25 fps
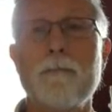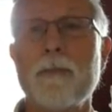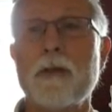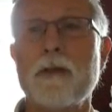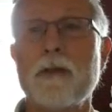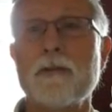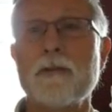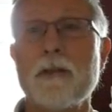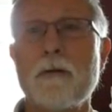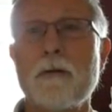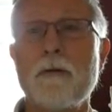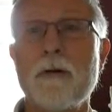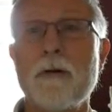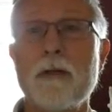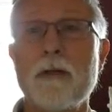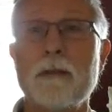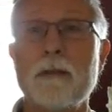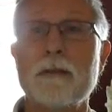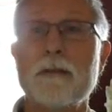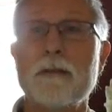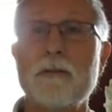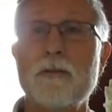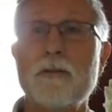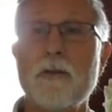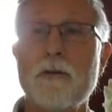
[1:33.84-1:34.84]
Because I
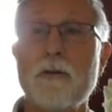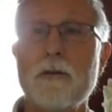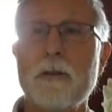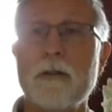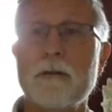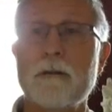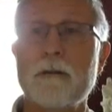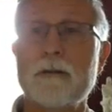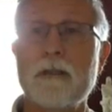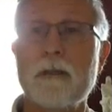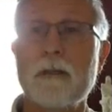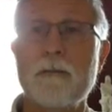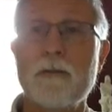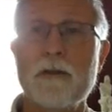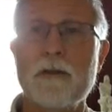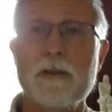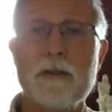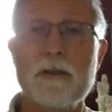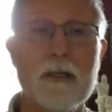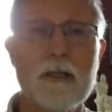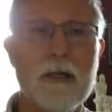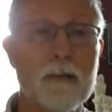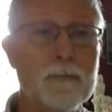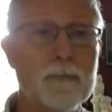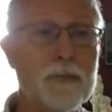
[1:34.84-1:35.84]
want to show you some of the
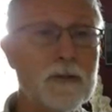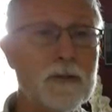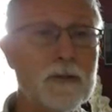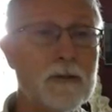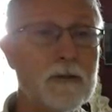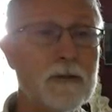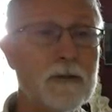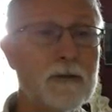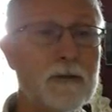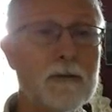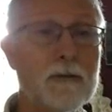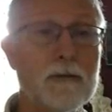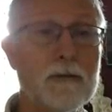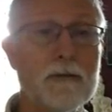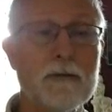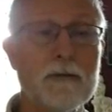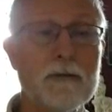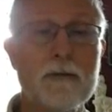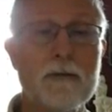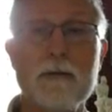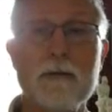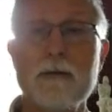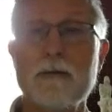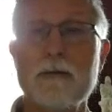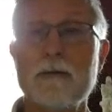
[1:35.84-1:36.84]
steps
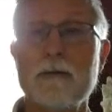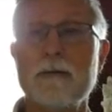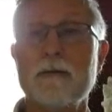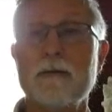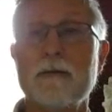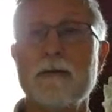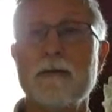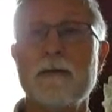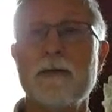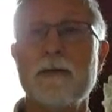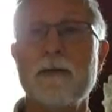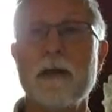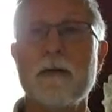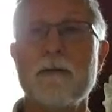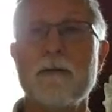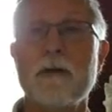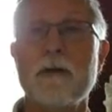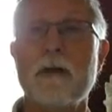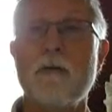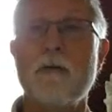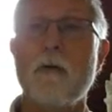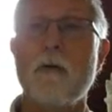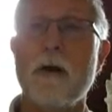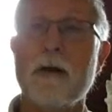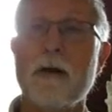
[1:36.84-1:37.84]
that are
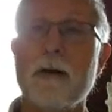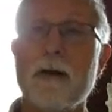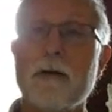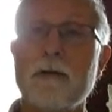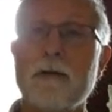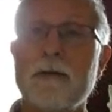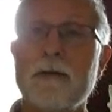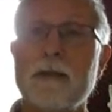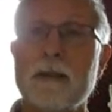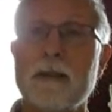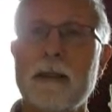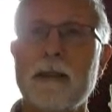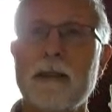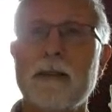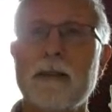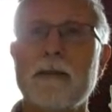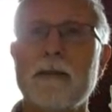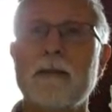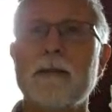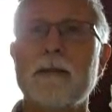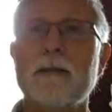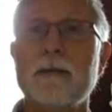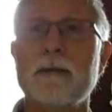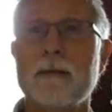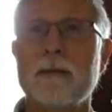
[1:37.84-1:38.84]
required to
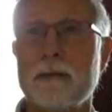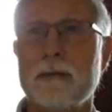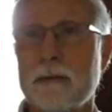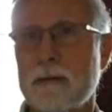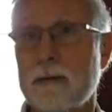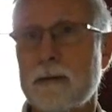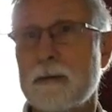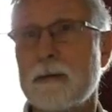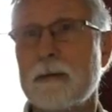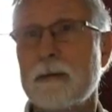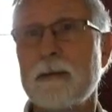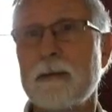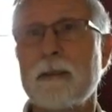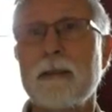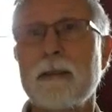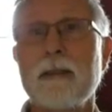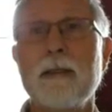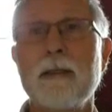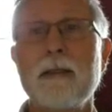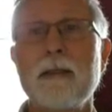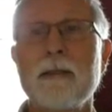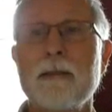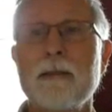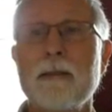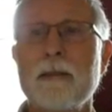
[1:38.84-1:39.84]
get
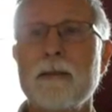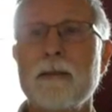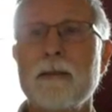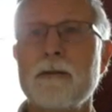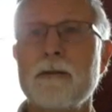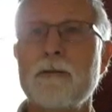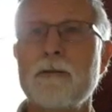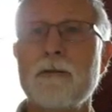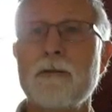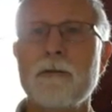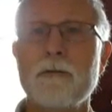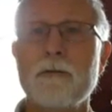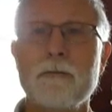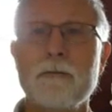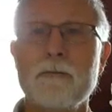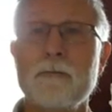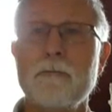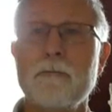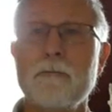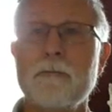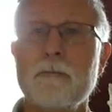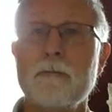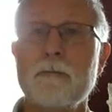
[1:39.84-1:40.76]
into